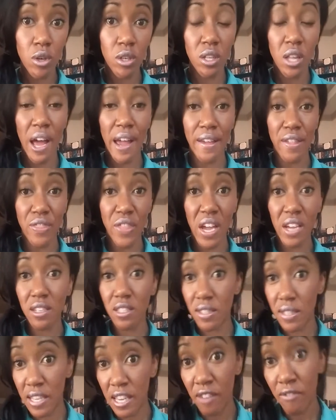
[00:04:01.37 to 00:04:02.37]
or like
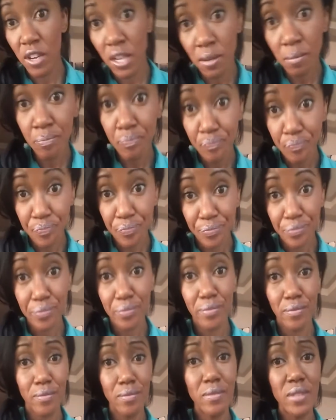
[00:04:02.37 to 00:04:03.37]
Thanksgiving
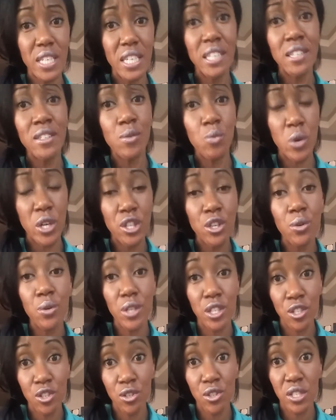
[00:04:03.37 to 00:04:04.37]
is when you
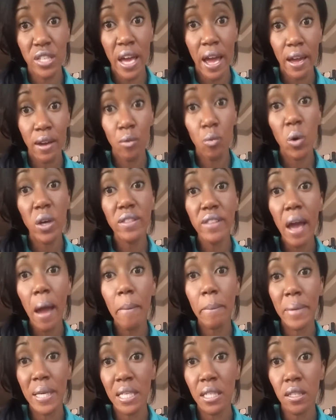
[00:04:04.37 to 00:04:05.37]
would use that. And what
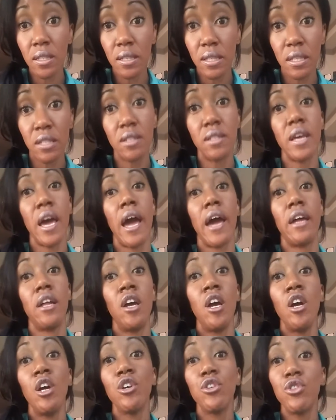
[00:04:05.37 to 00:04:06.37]
that means is that
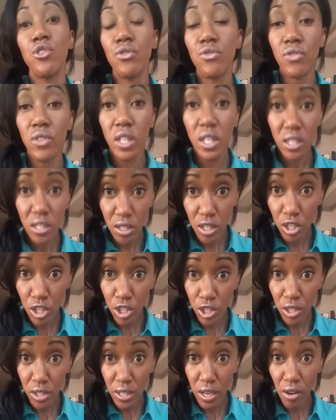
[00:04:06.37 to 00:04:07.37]
you've listed
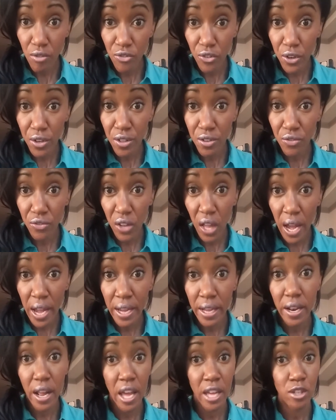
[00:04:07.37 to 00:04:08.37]
yourself for the
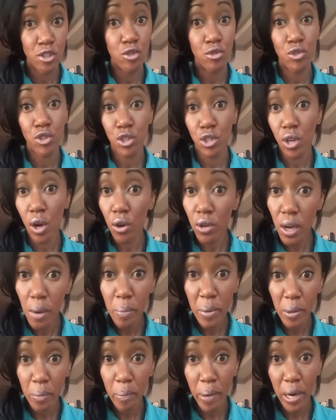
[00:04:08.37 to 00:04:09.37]
flight and you showed
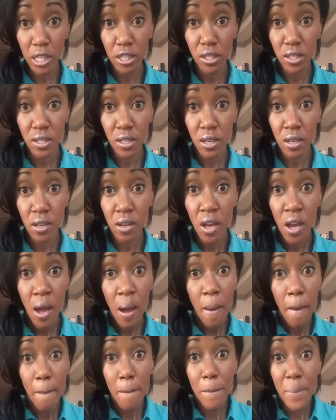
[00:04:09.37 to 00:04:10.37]
up in person,
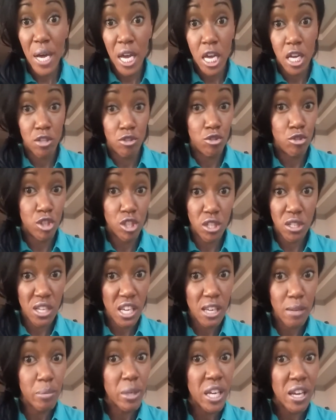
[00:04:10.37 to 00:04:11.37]
but you just
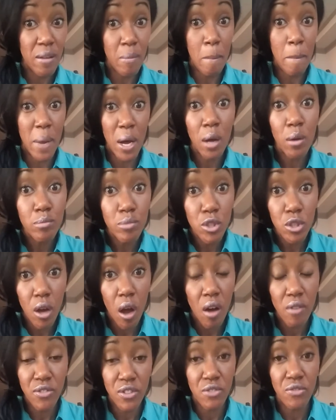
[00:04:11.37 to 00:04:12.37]
keep getting bumped
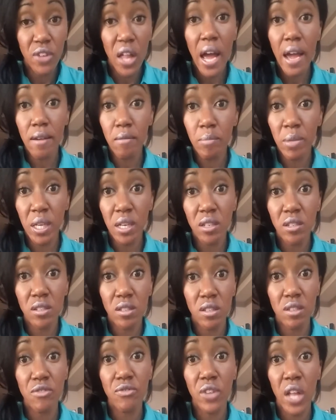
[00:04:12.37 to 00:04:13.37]
off the flight
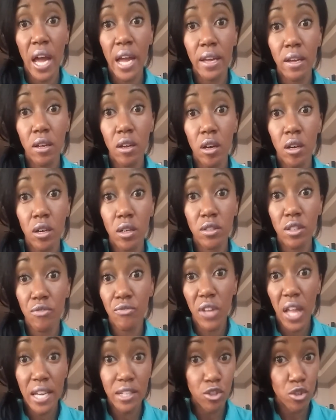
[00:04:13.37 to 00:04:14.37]
because the
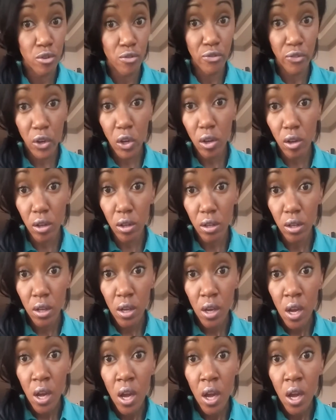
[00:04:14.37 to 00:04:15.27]
flights are full.